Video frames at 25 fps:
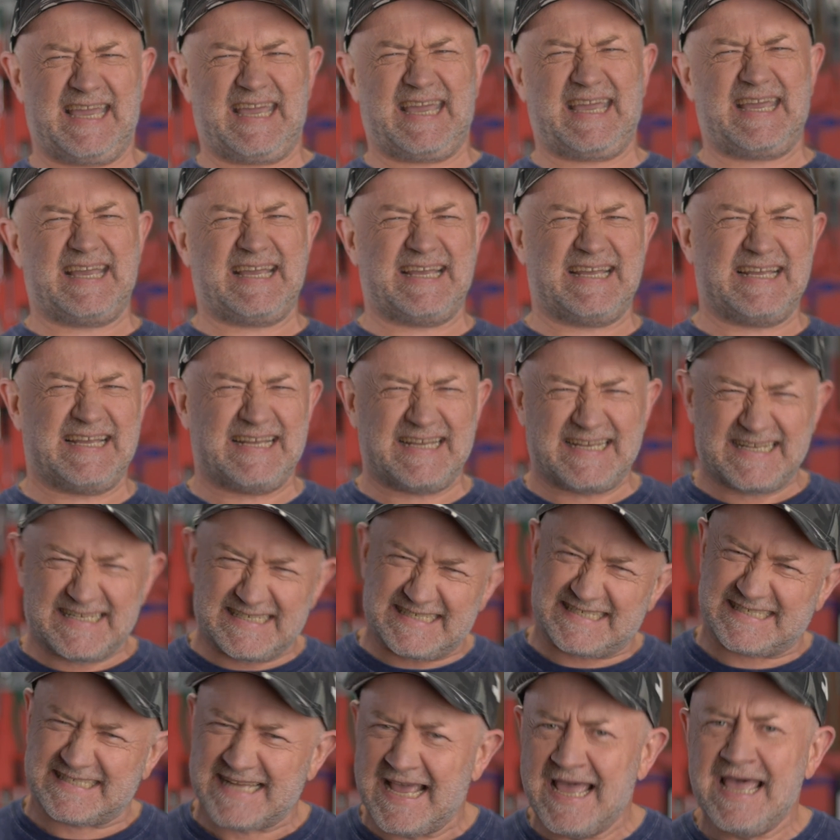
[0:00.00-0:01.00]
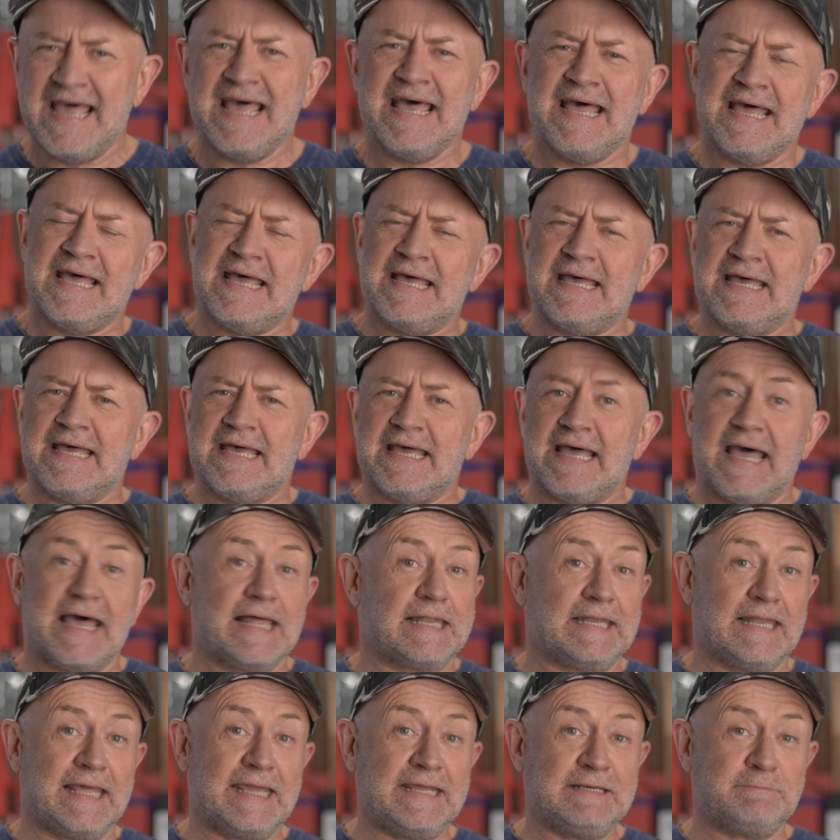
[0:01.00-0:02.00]
Yes!
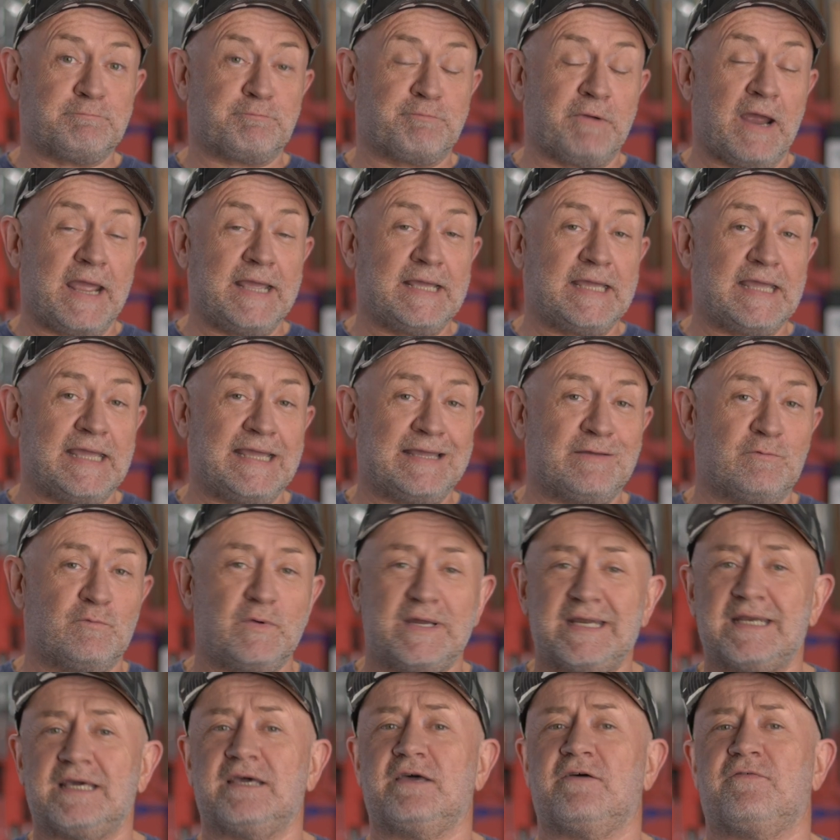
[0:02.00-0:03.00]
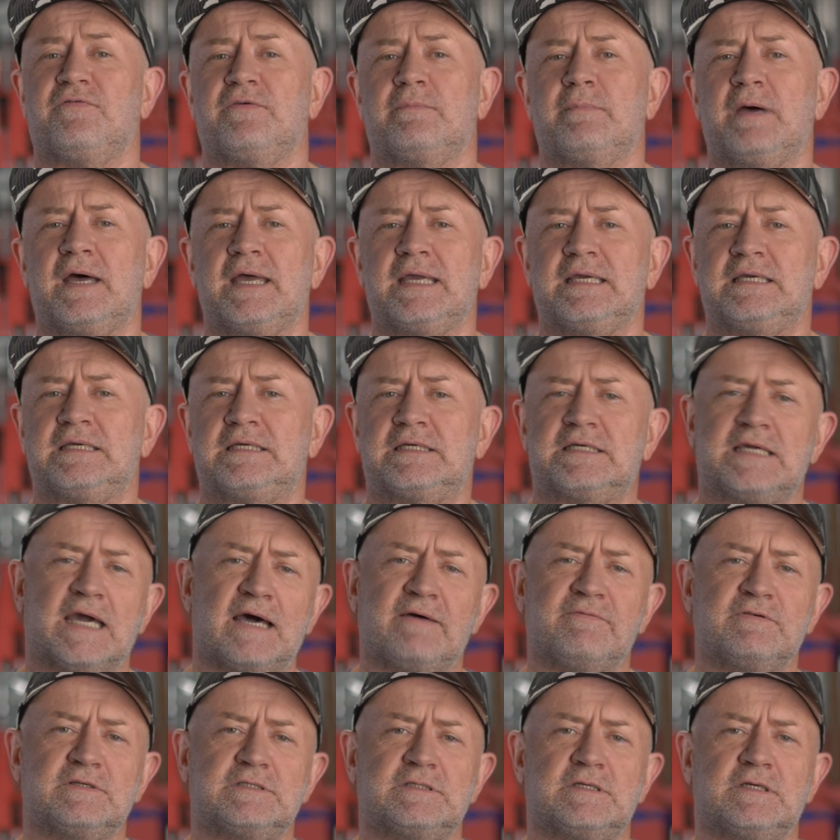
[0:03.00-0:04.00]
A late-breaking winner for my
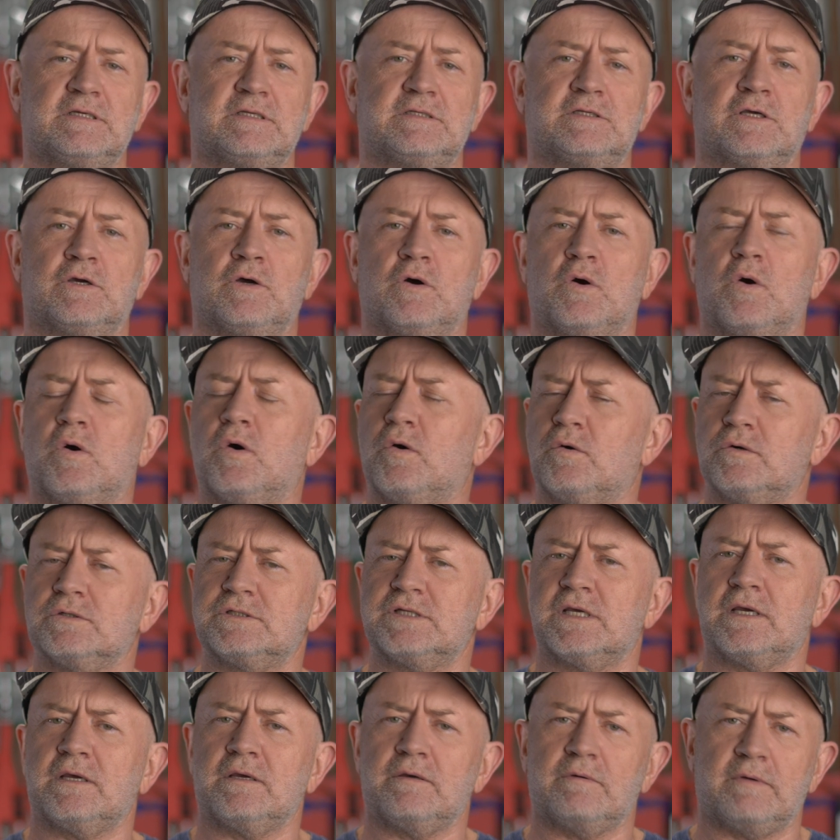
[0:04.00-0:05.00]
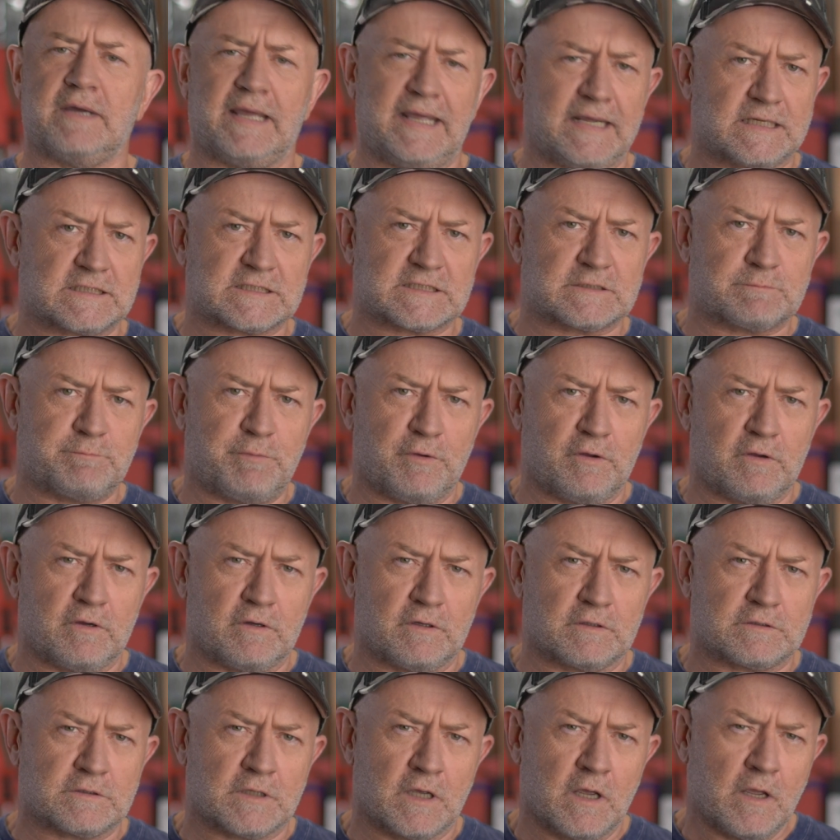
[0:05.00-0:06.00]
coveted Auto
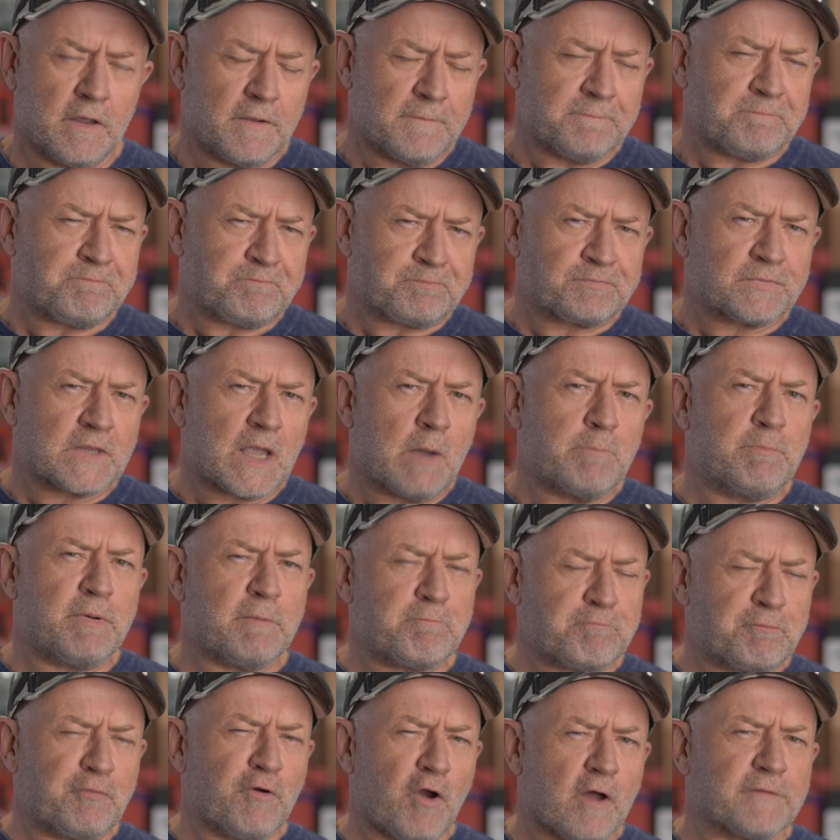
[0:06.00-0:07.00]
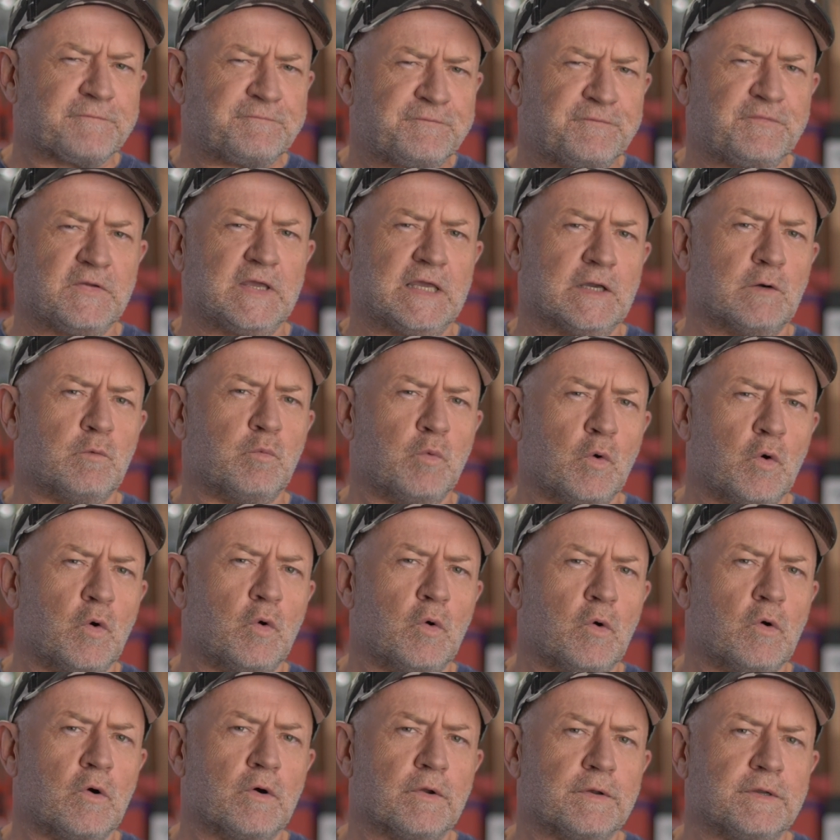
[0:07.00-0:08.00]
Expert BPROTFY
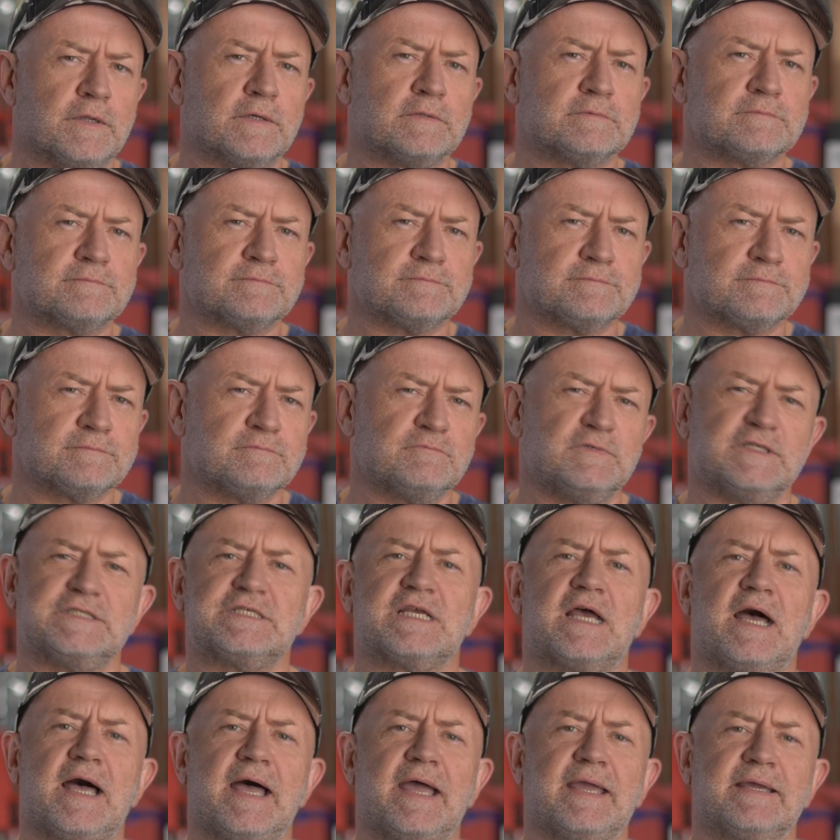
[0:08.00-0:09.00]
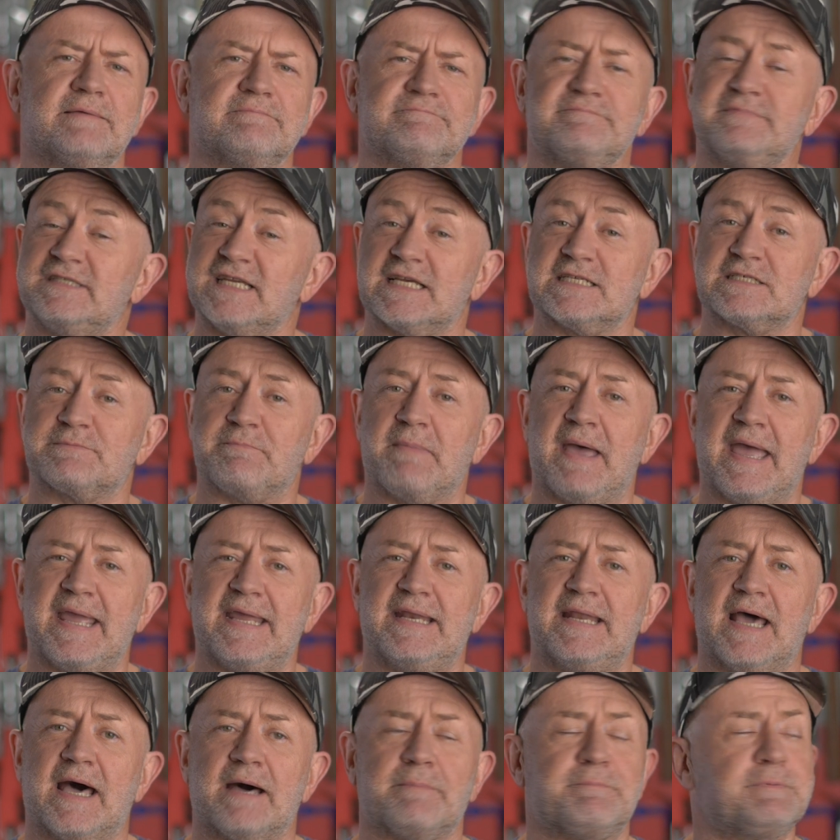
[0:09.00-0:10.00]
Award, which I just
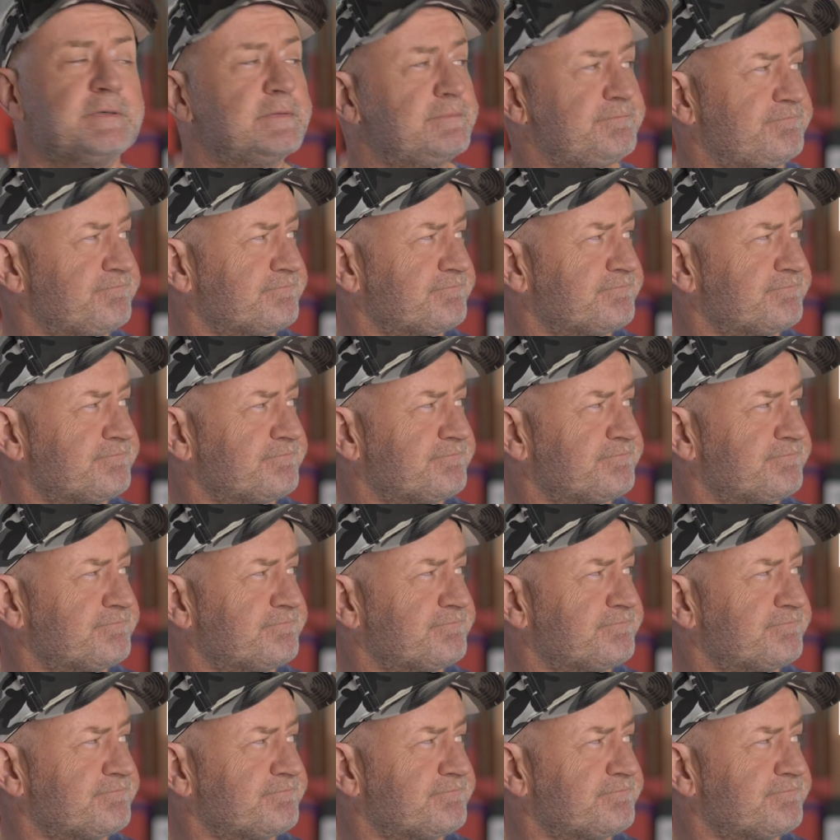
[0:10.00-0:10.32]
made up.